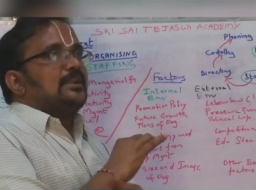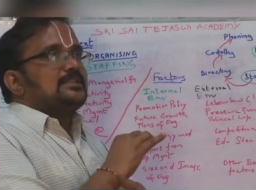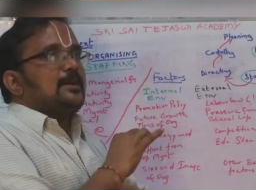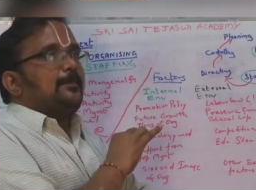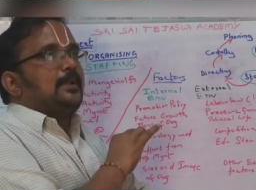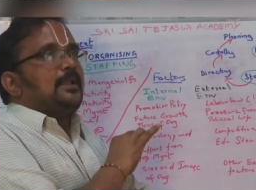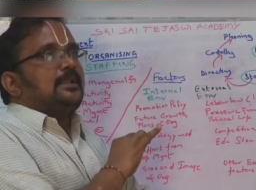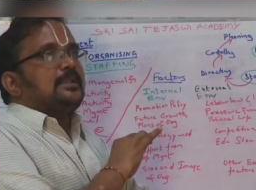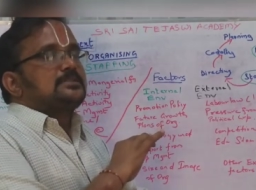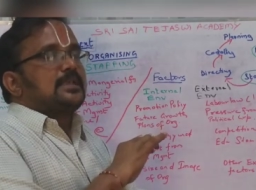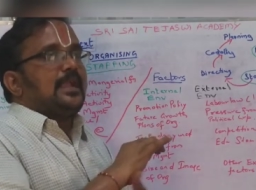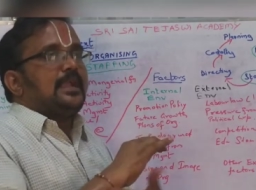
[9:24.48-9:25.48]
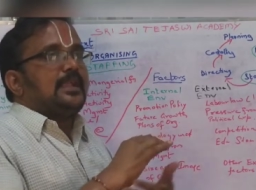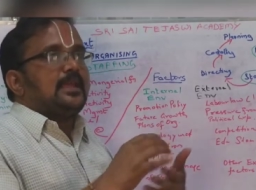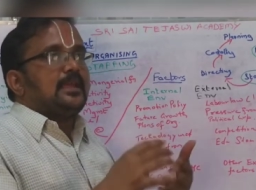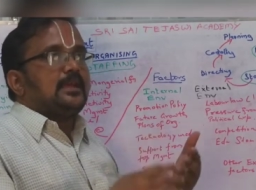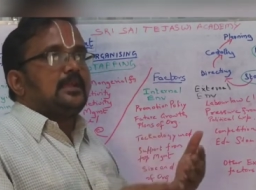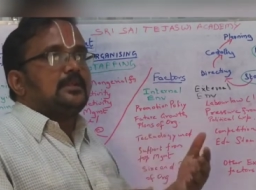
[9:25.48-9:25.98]
for example, it is
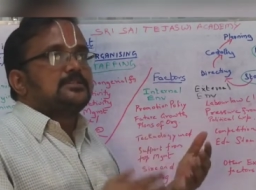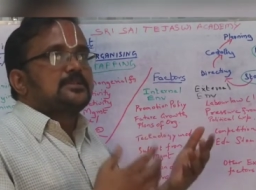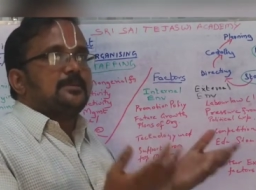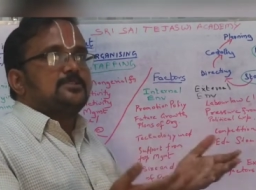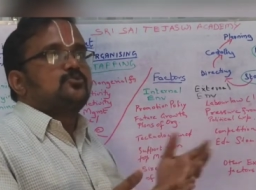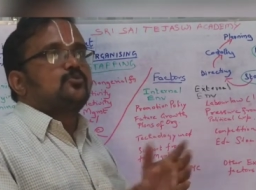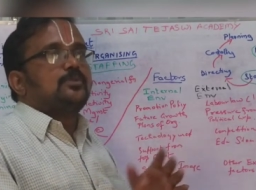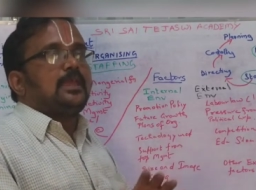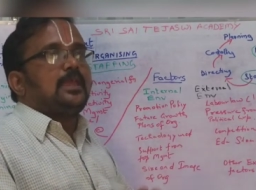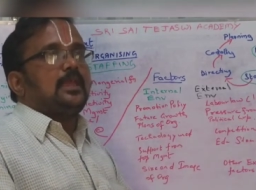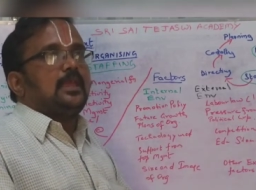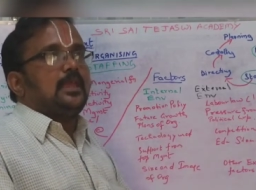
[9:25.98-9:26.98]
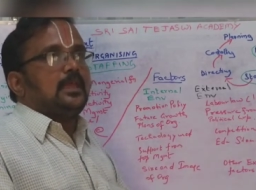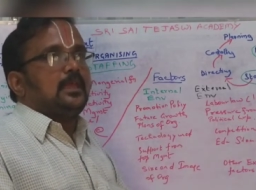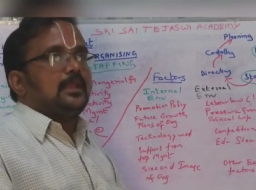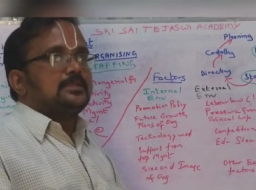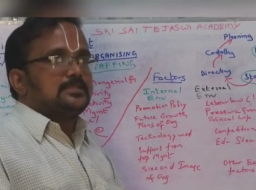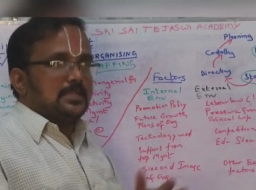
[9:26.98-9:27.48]
creating a disturbance to
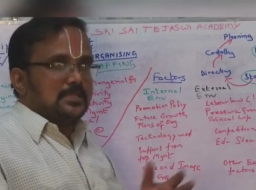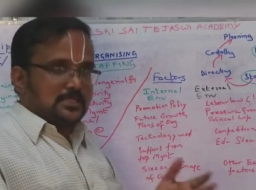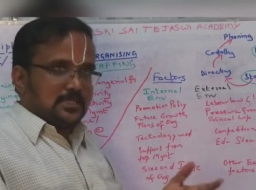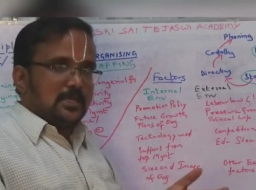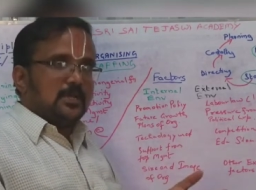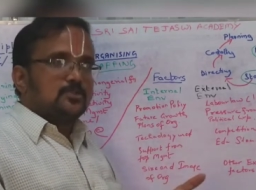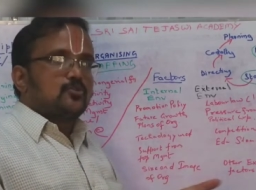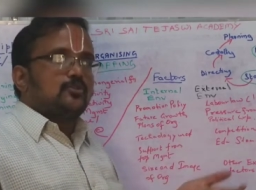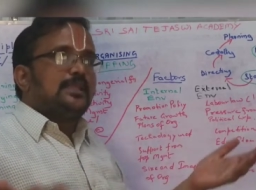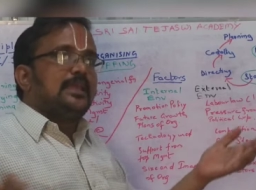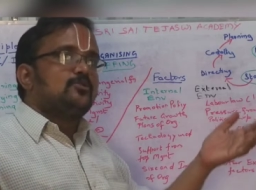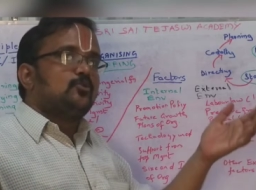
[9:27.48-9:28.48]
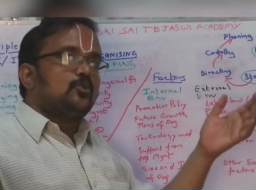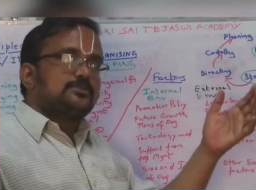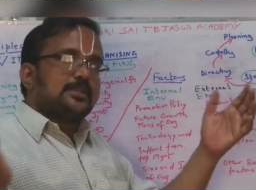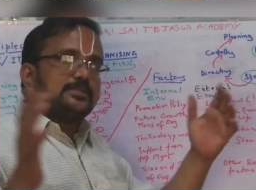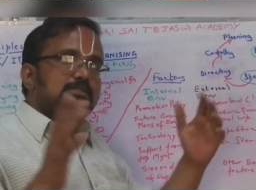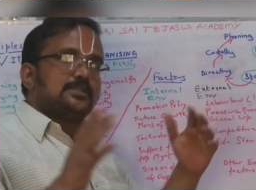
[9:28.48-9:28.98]
the residents. So
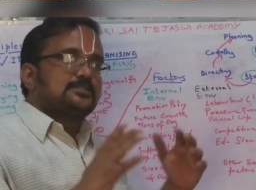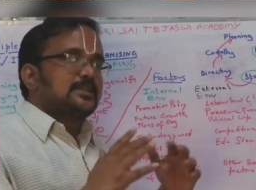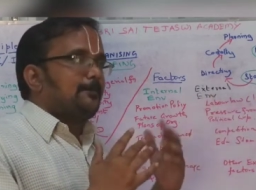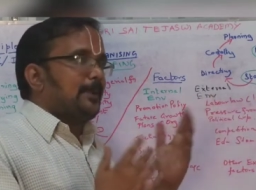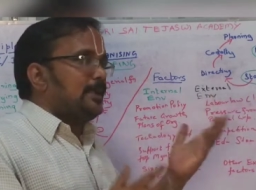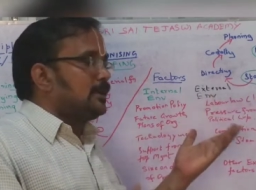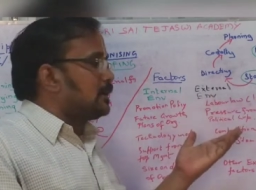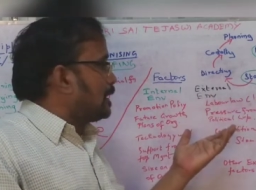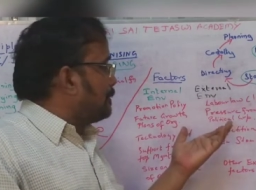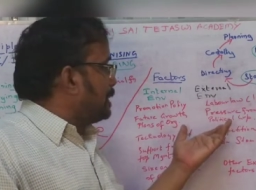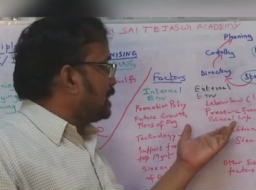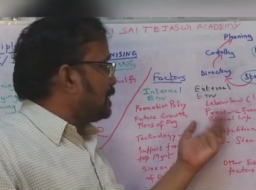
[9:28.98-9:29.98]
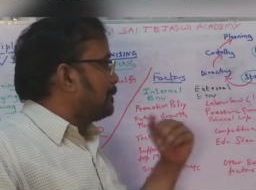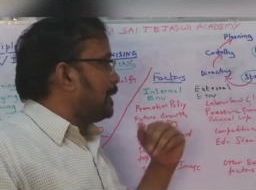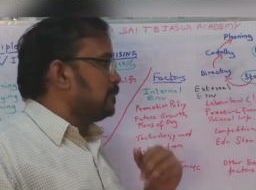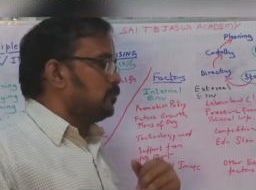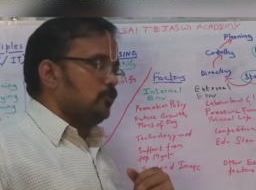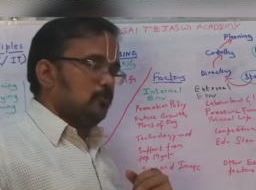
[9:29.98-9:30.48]
those residents come and
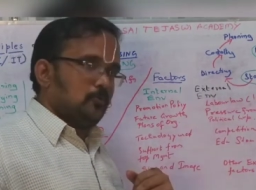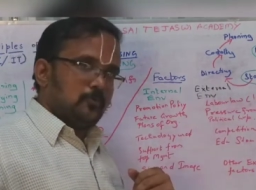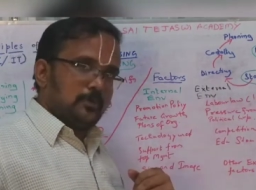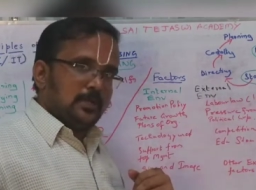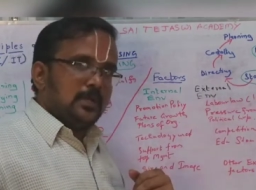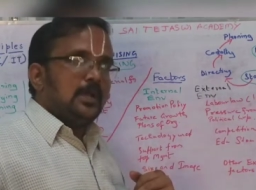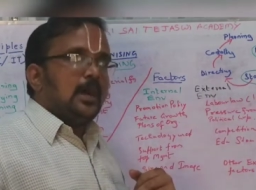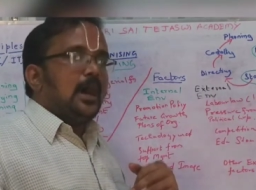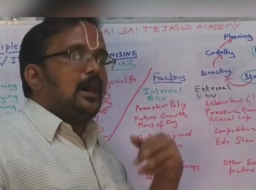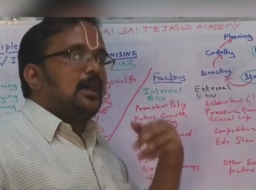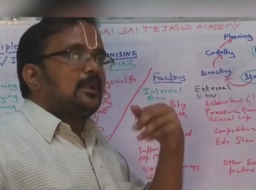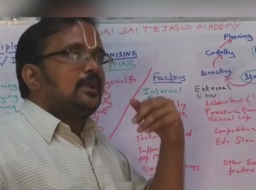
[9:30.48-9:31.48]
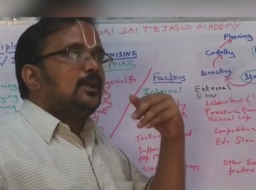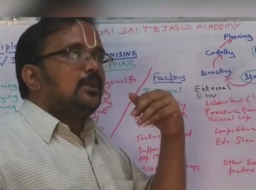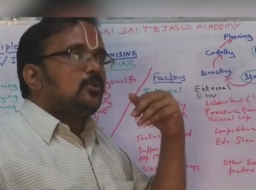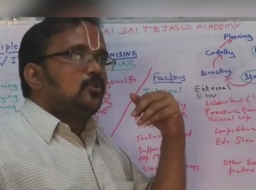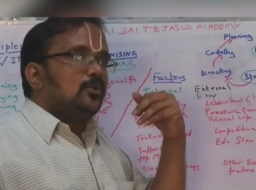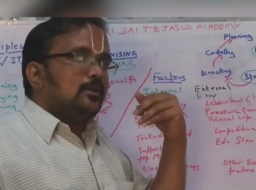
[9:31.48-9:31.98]
complain to you. Or
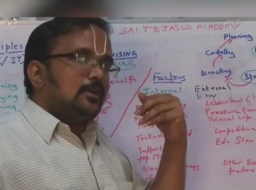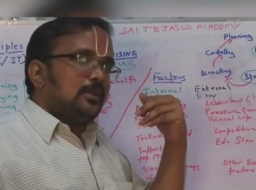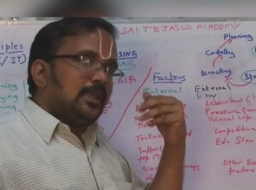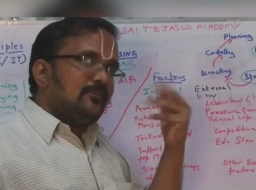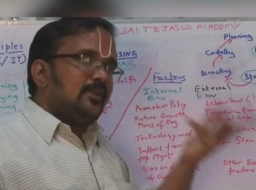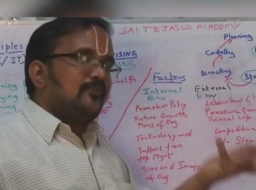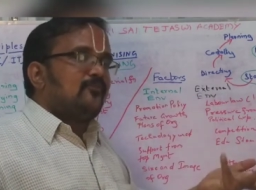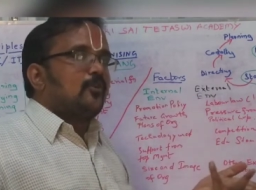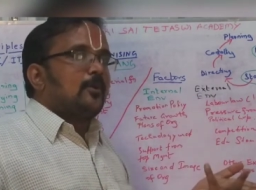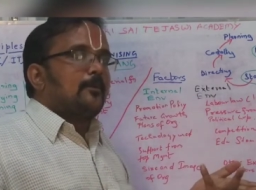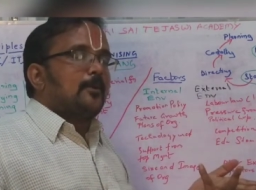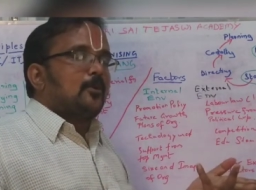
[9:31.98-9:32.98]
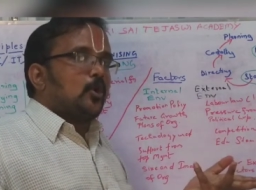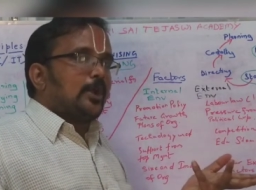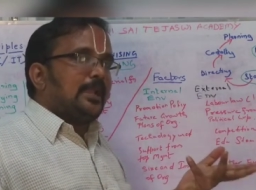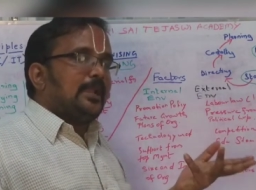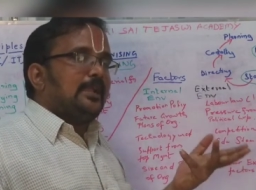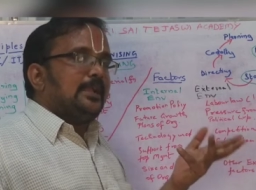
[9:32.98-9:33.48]
even if you are
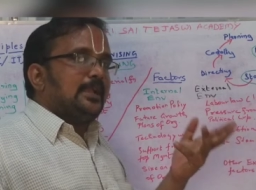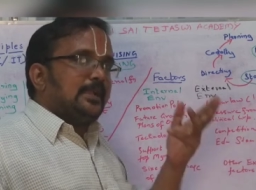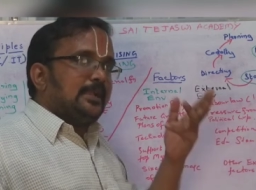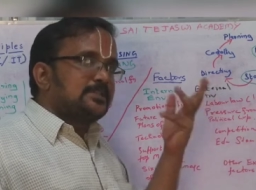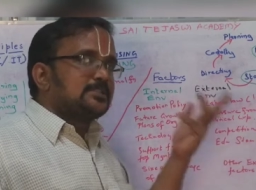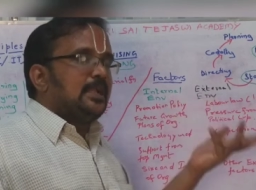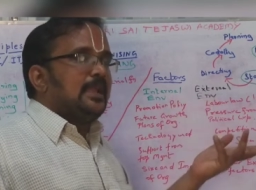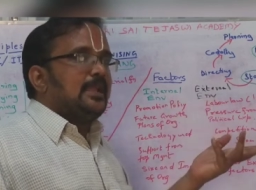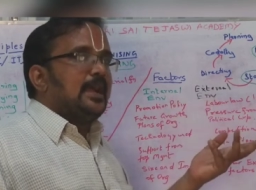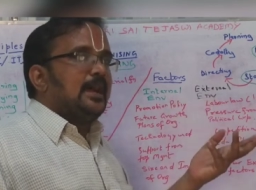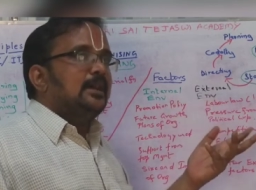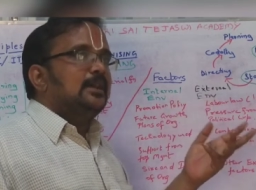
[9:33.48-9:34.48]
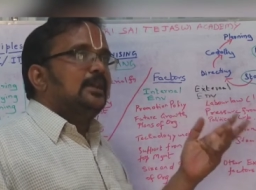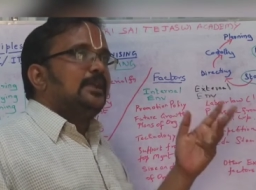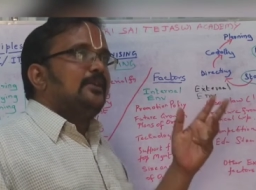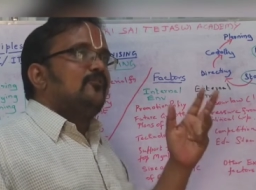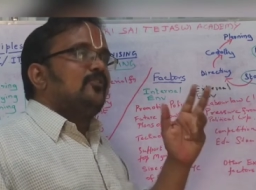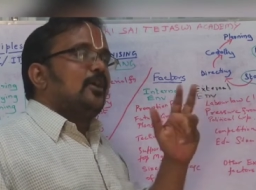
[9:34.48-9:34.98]
located in an industrial area,
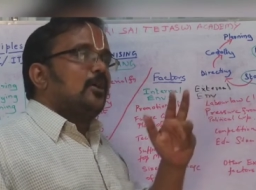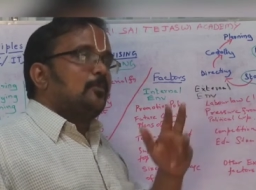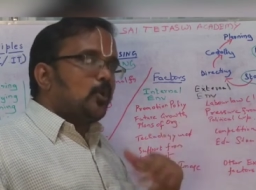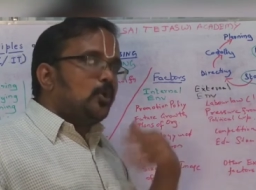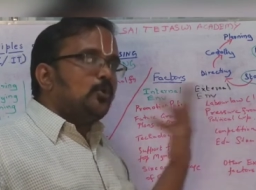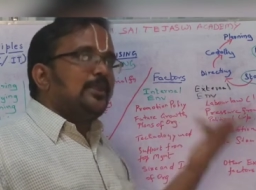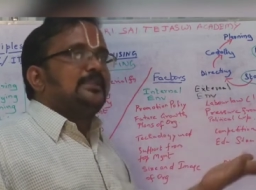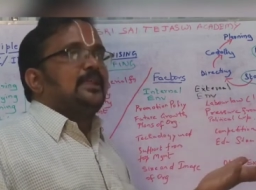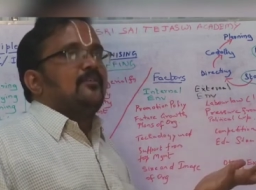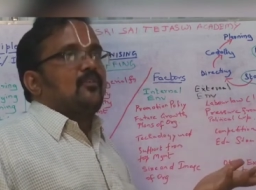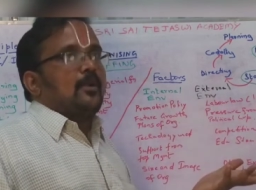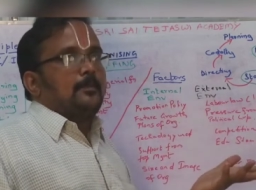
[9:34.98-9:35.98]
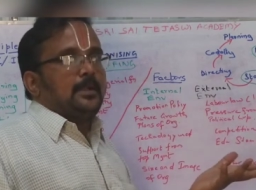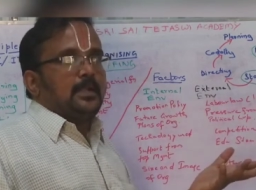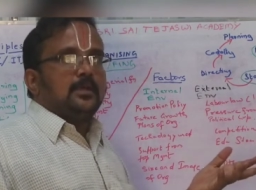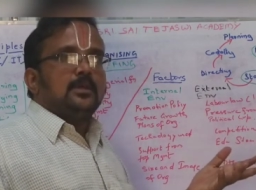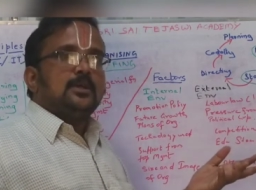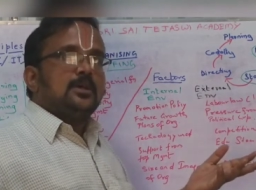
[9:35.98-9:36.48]
if you are polluting the
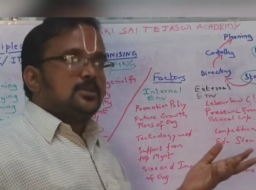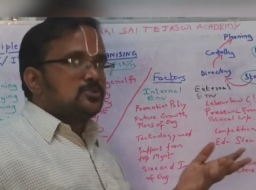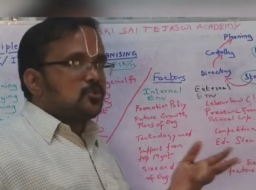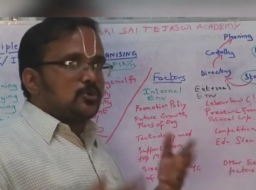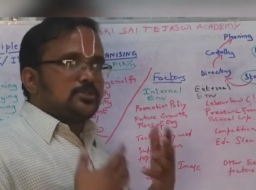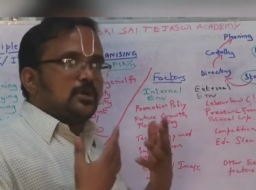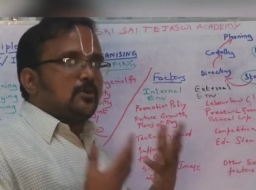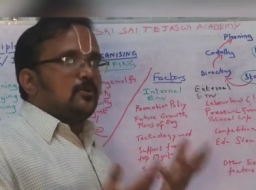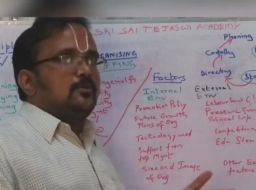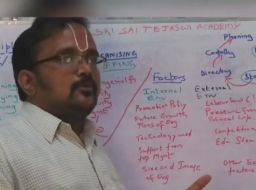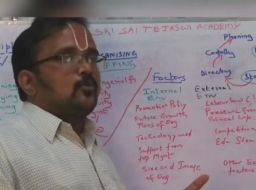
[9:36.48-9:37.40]
environment, society